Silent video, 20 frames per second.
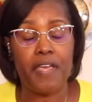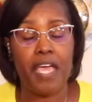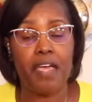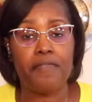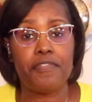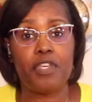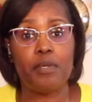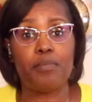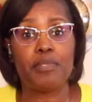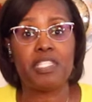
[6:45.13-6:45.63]

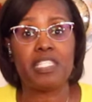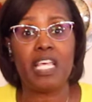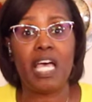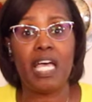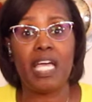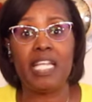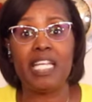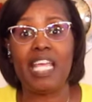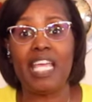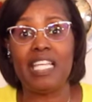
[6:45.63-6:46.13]
have them
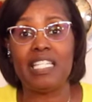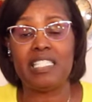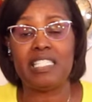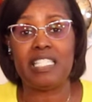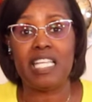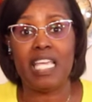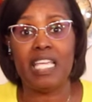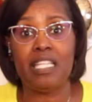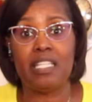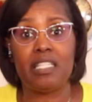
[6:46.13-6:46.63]
sign and
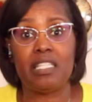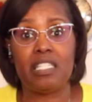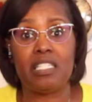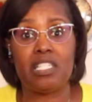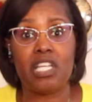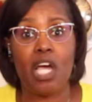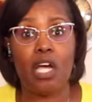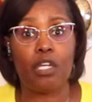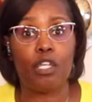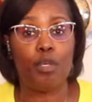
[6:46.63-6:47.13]
date the
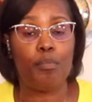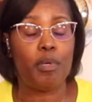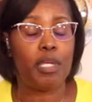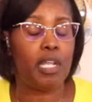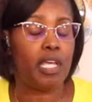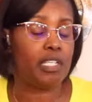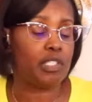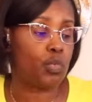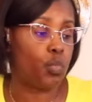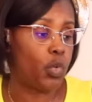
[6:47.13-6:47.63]

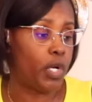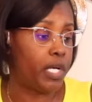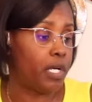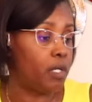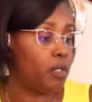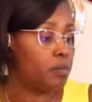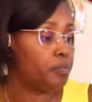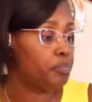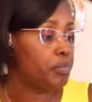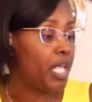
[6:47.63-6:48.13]
document as
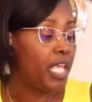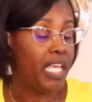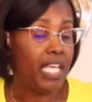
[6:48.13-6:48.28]
well.